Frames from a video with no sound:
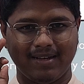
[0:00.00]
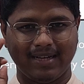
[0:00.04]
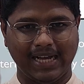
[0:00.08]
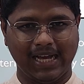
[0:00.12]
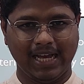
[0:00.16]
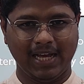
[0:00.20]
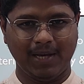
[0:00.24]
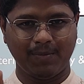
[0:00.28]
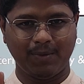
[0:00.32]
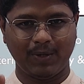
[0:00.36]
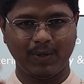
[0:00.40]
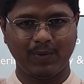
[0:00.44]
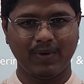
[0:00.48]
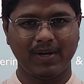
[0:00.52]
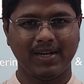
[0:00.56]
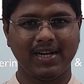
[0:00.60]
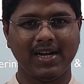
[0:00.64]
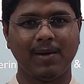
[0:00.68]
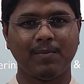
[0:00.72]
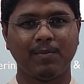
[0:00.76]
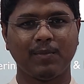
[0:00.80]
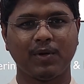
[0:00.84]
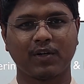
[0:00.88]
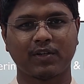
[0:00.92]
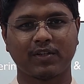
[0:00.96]
Hi everyone,
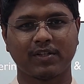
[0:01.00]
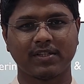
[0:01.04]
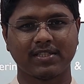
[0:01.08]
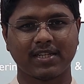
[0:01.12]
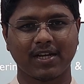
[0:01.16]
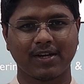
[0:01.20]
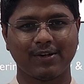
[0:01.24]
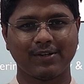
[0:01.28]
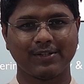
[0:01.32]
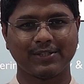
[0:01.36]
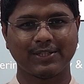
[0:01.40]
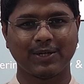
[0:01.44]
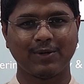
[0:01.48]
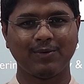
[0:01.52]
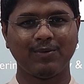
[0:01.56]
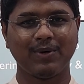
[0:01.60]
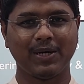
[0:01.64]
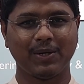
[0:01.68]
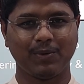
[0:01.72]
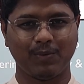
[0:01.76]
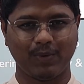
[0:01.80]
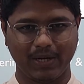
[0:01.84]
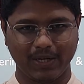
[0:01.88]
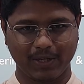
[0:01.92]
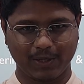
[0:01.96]
I'm Dr. Sagar Sahu
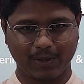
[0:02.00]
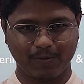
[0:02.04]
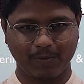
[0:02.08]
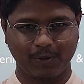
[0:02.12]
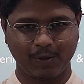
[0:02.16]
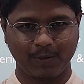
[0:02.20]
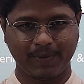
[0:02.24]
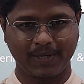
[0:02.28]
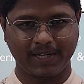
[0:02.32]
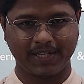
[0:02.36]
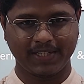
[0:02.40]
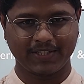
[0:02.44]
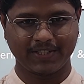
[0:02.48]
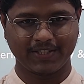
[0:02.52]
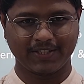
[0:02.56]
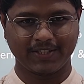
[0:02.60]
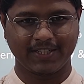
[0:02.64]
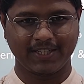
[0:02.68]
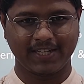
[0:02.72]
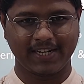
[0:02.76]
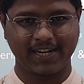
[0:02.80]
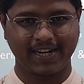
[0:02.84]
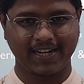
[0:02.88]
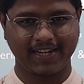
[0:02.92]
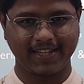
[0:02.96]
and welcome to Vet
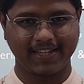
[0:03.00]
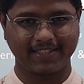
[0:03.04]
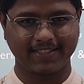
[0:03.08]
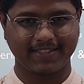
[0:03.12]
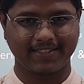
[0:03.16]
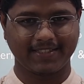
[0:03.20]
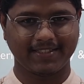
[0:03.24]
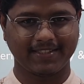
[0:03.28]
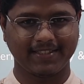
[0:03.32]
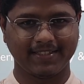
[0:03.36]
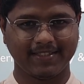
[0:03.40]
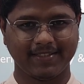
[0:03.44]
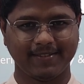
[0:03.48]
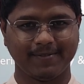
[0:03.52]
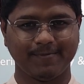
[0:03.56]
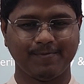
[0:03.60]
Surgery at Ease.